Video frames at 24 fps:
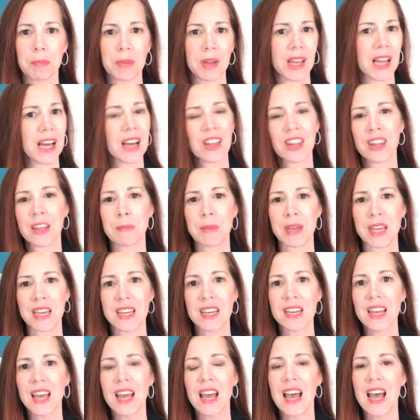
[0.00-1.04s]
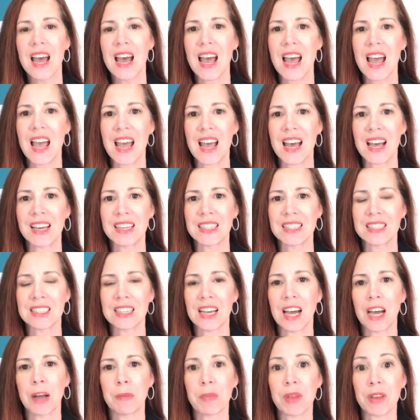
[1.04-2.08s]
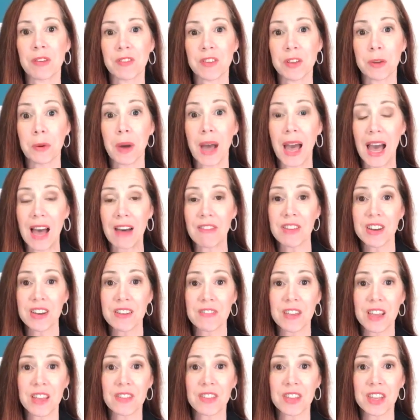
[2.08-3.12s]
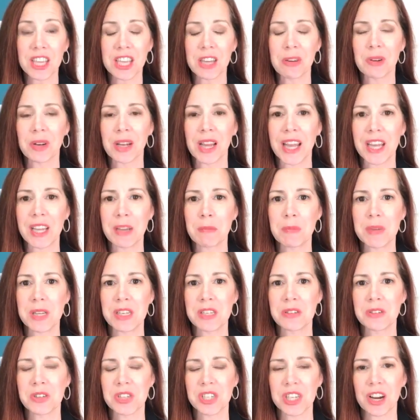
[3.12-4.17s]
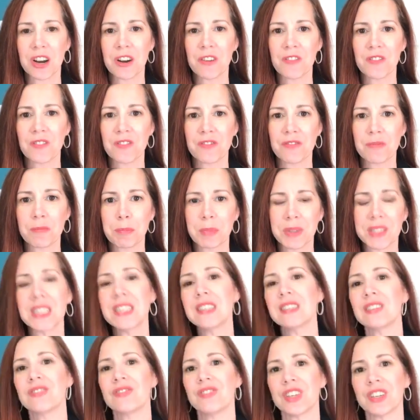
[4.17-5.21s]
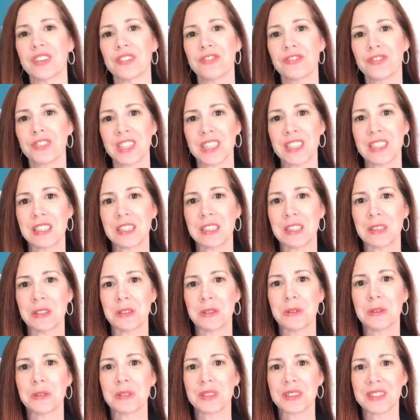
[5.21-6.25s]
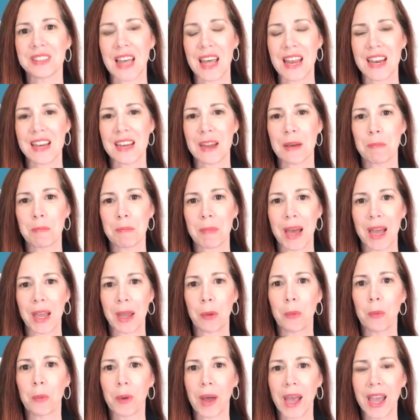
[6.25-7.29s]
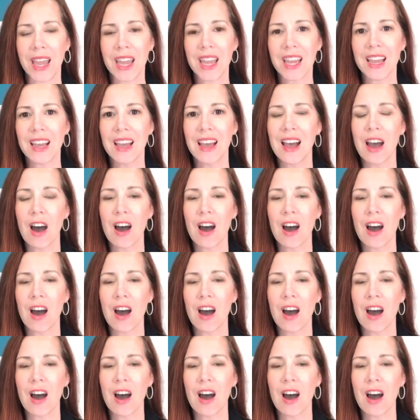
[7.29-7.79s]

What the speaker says: plug them in, and if you have an event that you would like me to share, please feel free to send it my way.